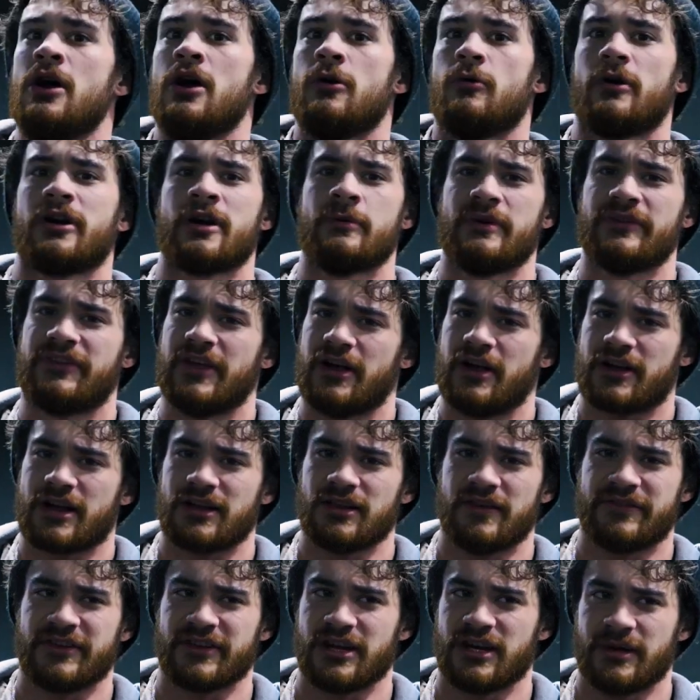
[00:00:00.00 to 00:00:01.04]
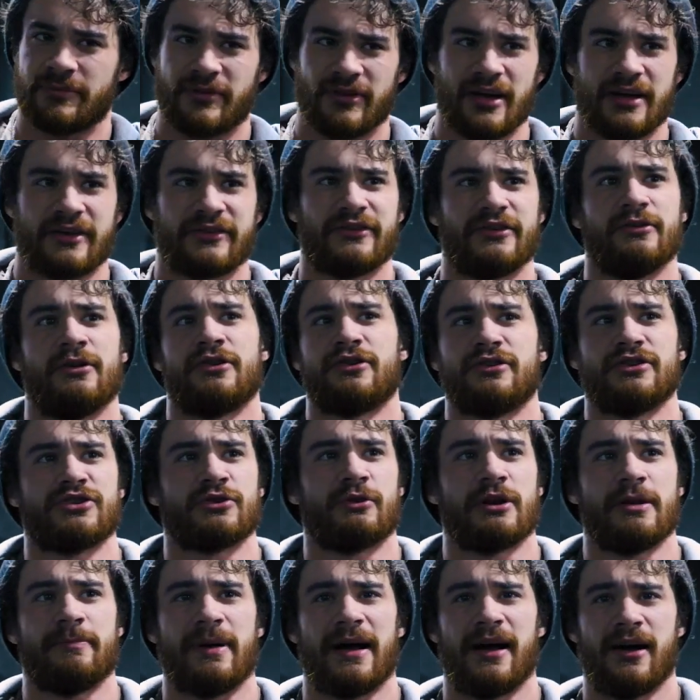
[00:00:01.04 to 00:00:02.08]
Working with Derek, I'd love to get up to like
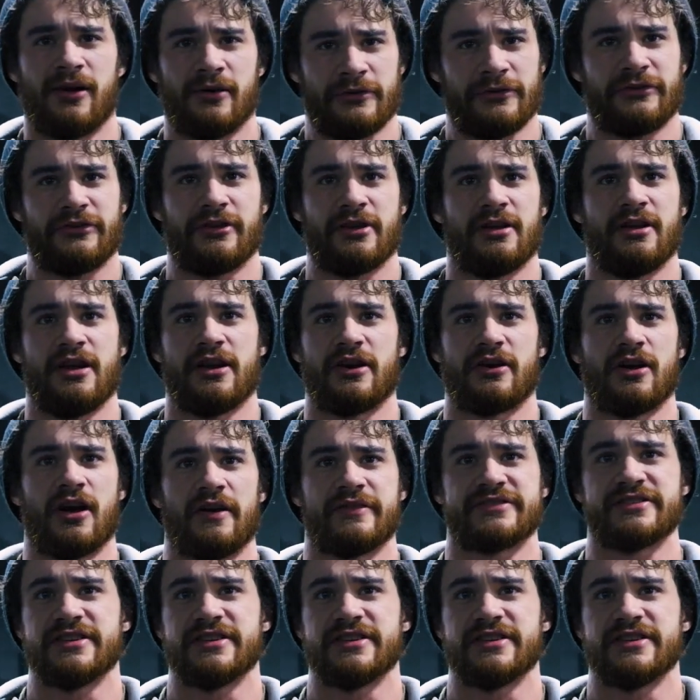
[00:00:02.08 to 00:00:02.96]
220 pounds in an off